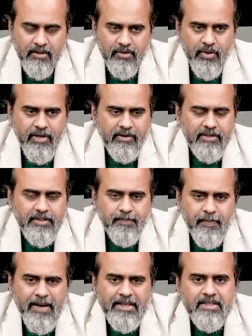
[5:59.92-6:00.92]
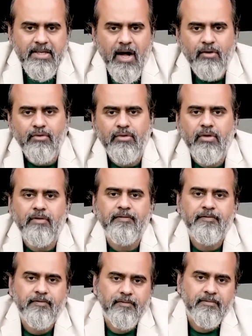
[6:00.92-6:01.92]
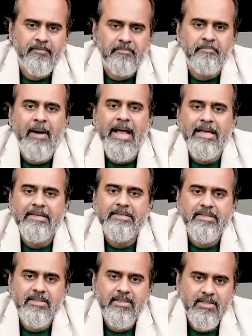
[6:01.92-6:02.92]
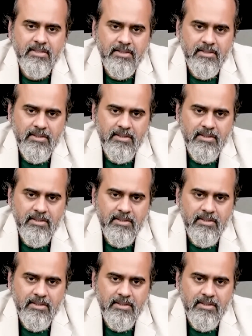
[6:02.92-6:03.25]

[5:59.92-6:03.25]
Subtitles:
So it respects out of bias,